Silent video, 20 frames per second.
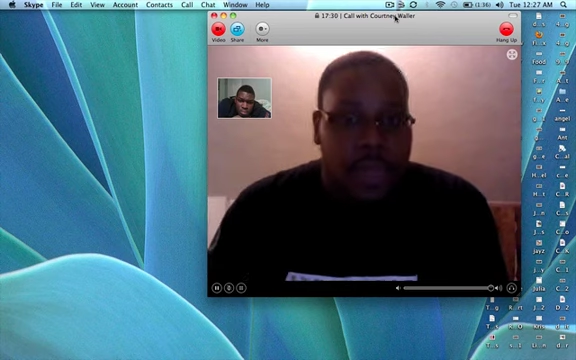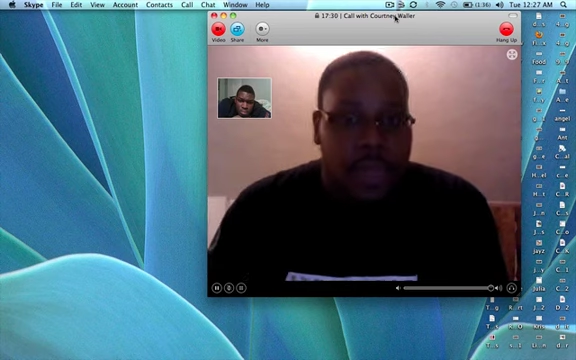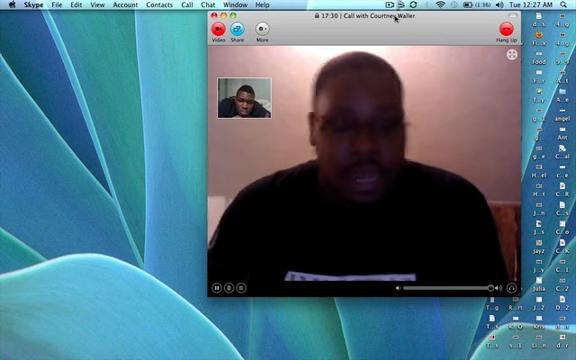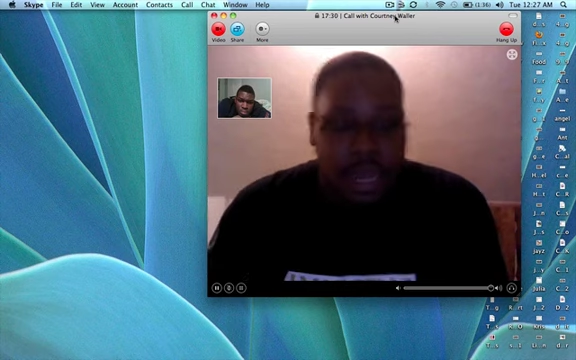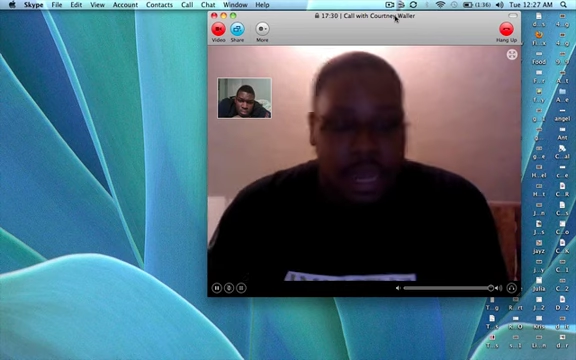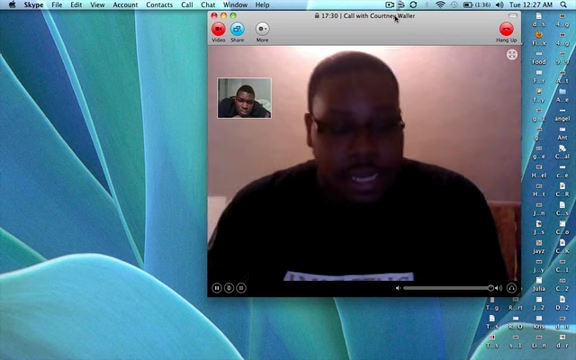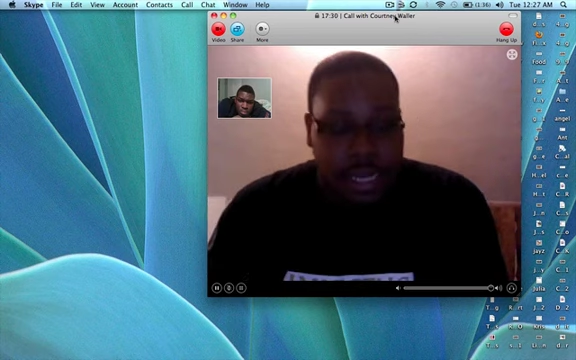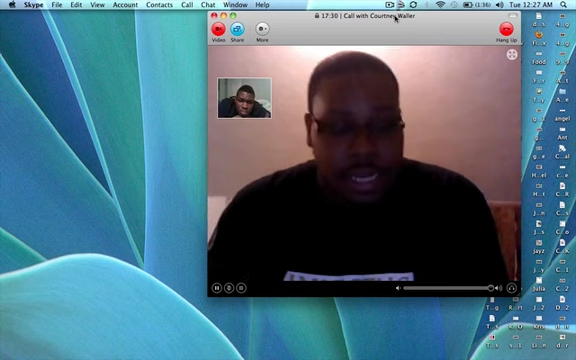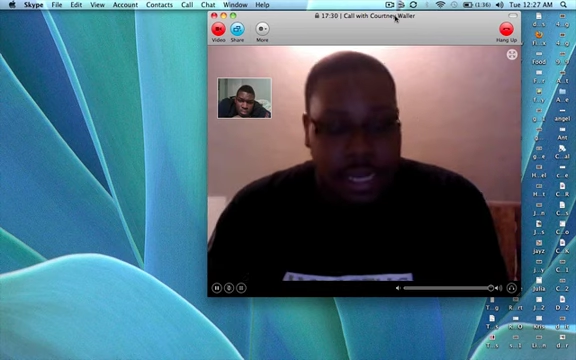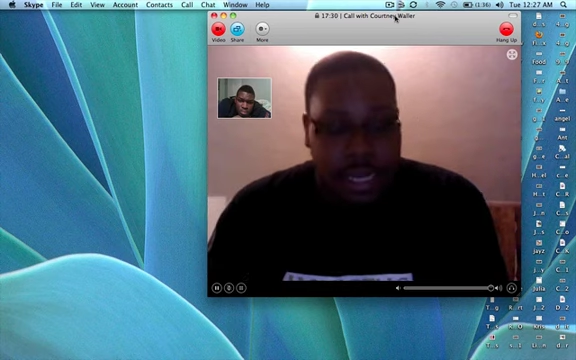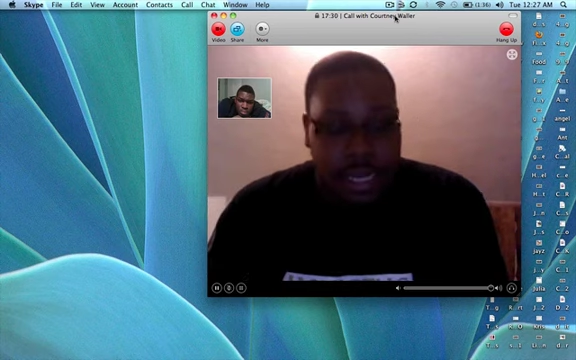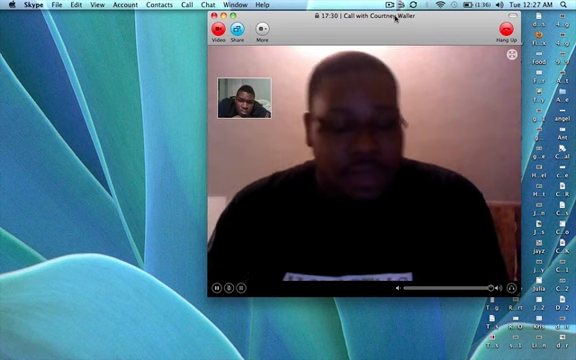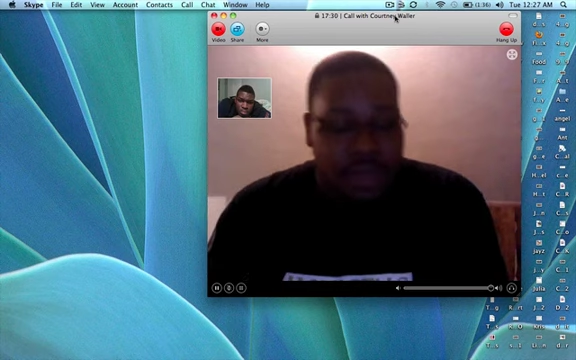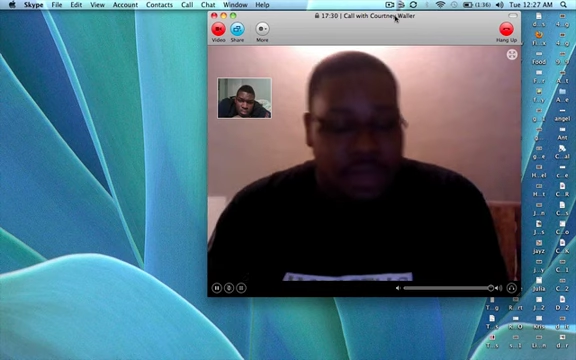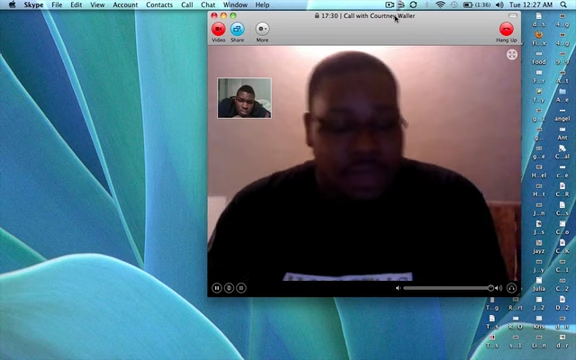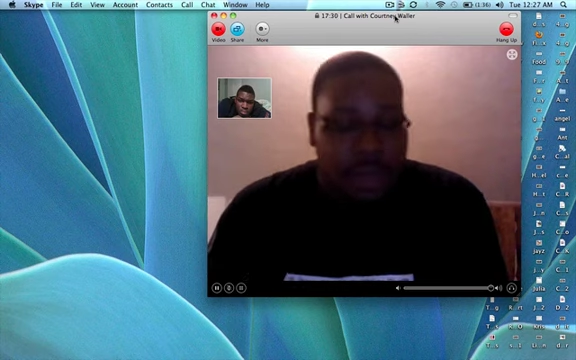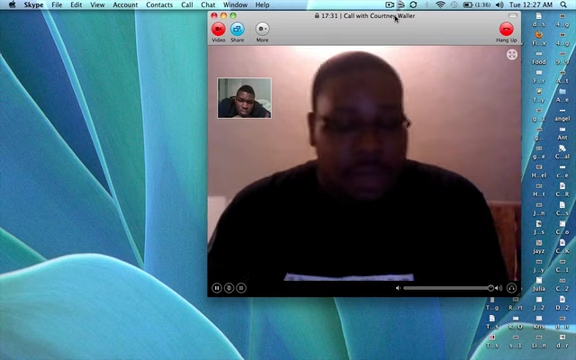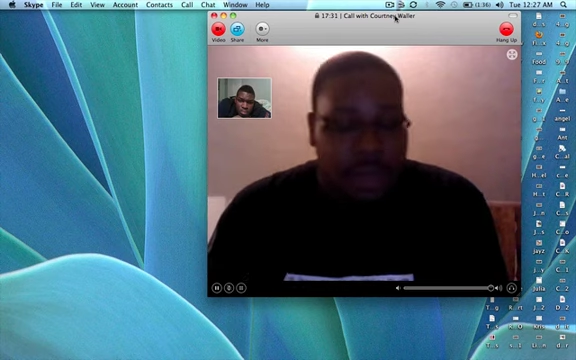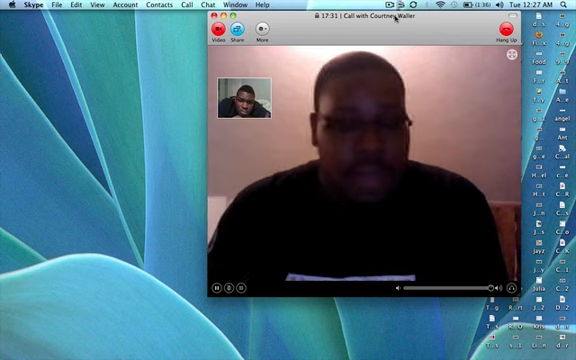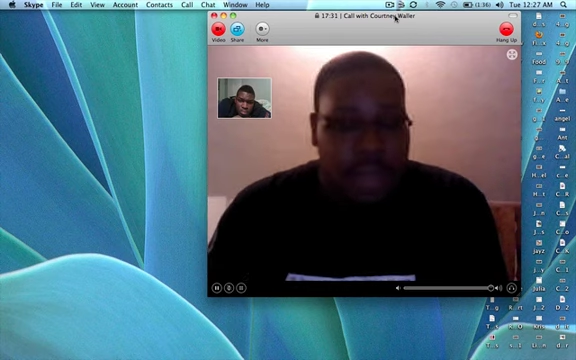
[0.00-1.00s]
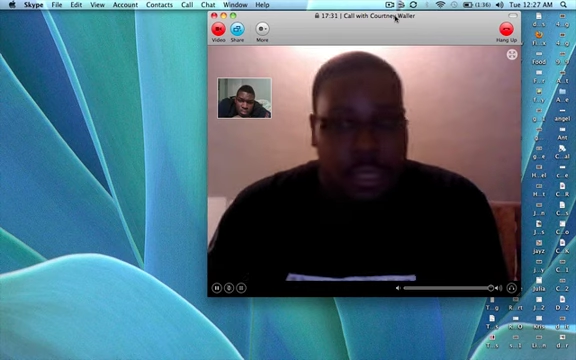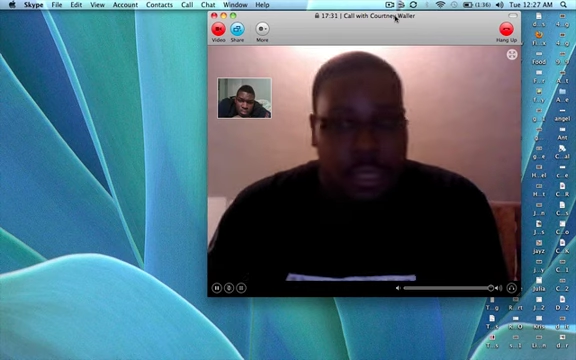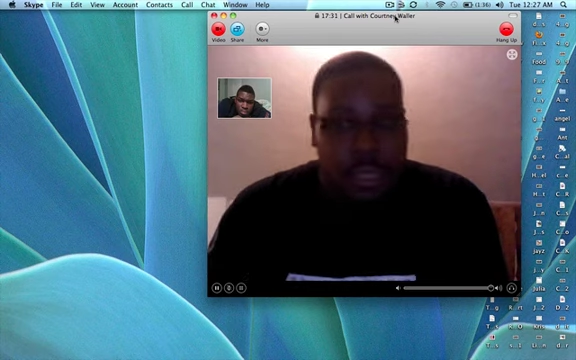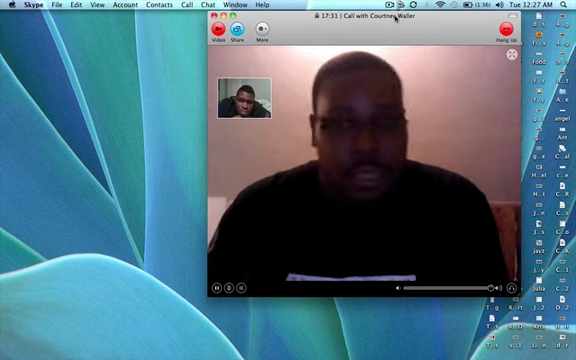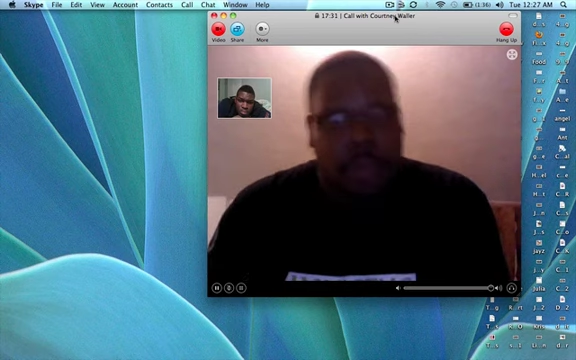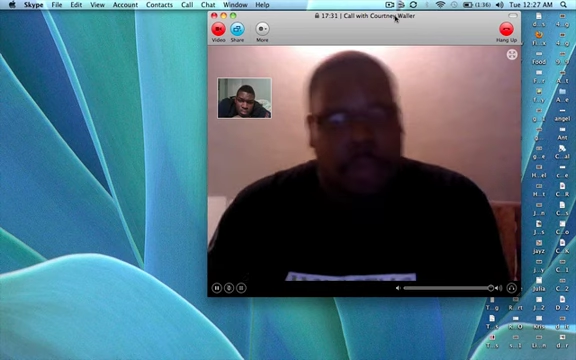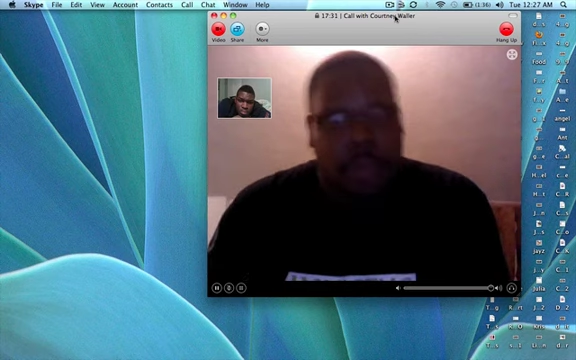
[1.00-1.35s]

I think it's evenly balanced.